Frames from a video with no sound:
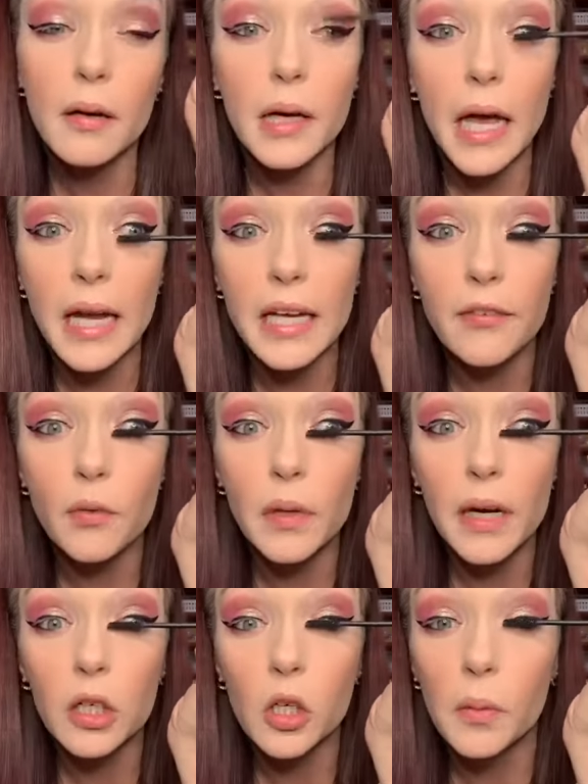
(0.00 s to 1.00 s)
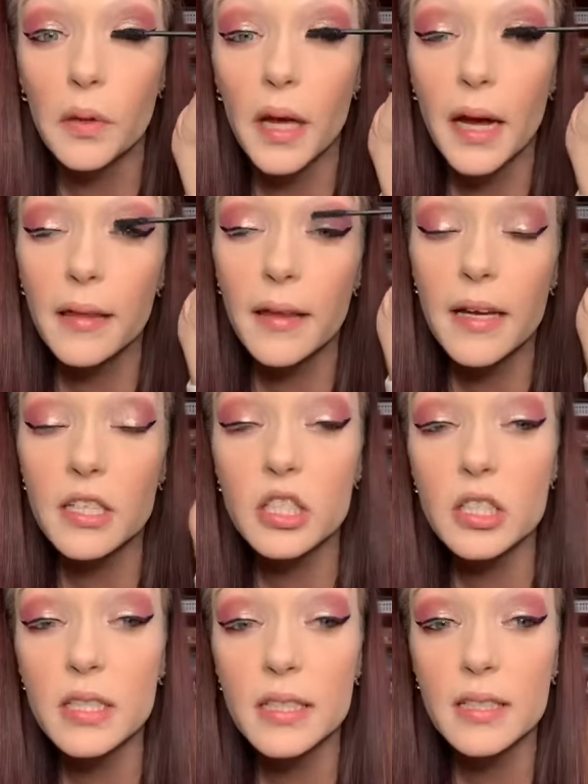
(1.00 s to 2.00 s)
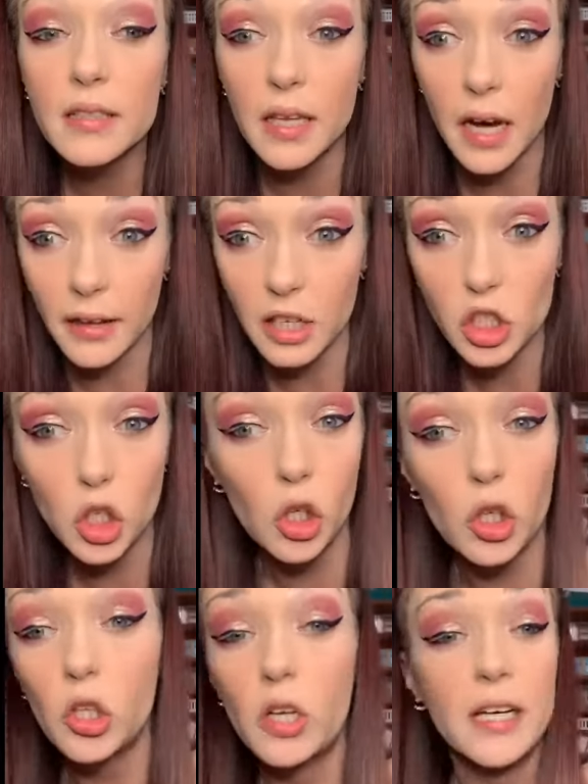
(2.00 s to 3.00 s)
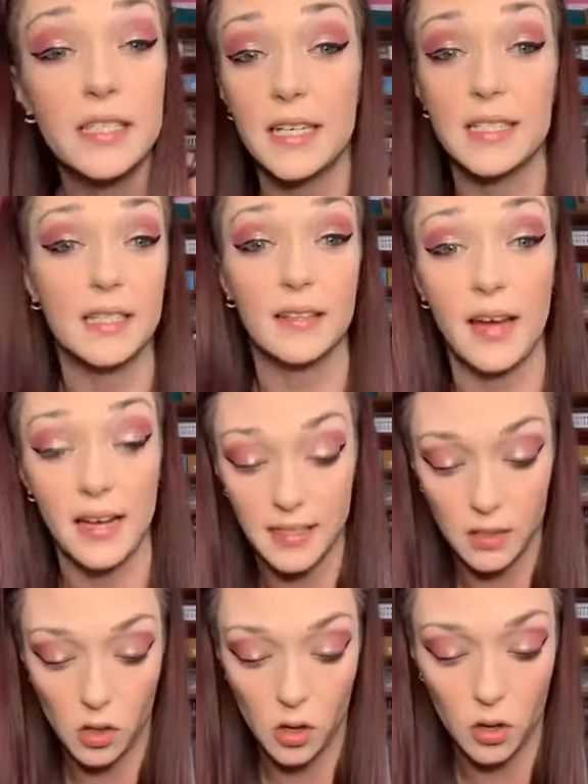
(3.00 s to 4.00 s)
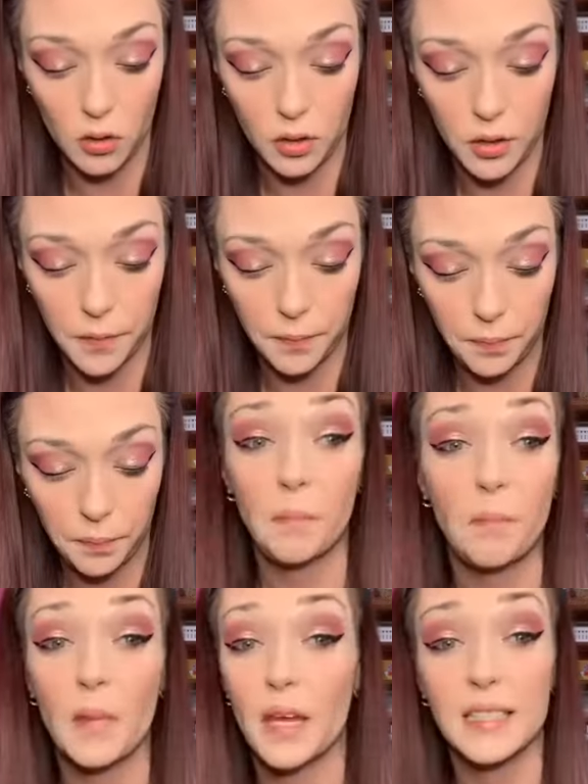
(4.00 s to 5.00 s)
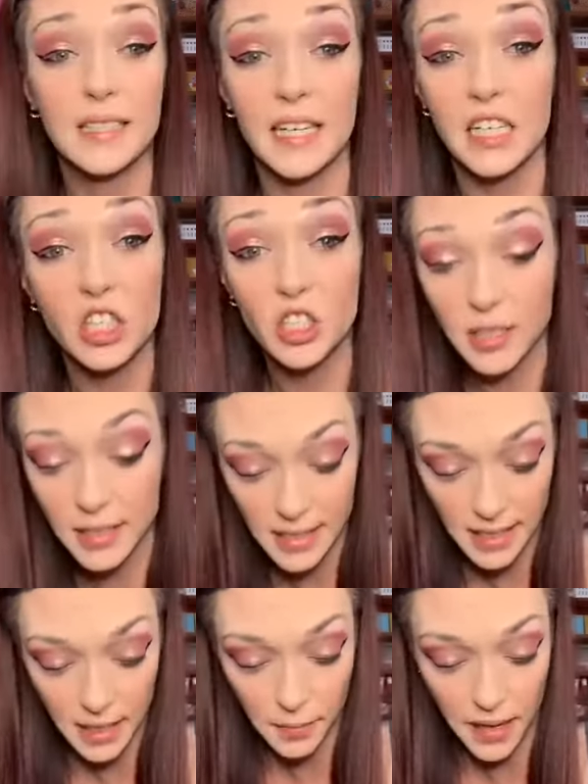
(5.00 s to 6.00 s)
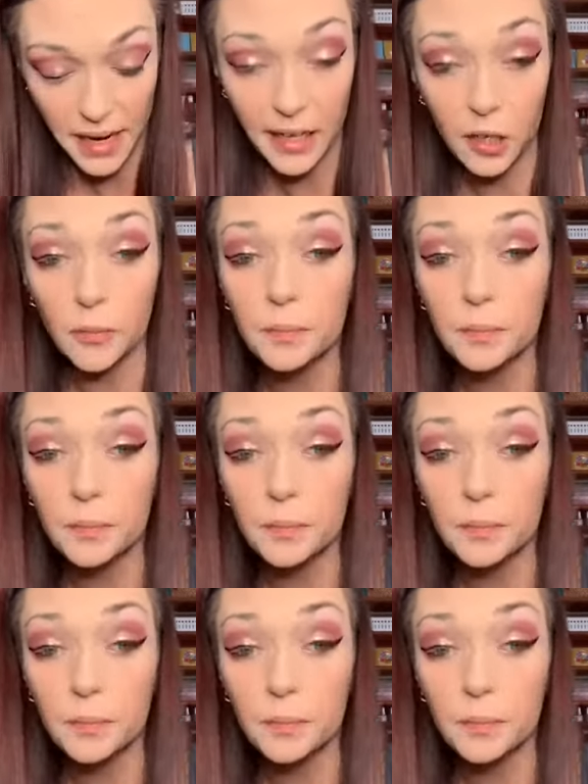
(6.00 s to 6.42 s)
And even when I curl with the eyelashes, the eyelash curler, it doesn't last long. Like I said, it's just like my hair.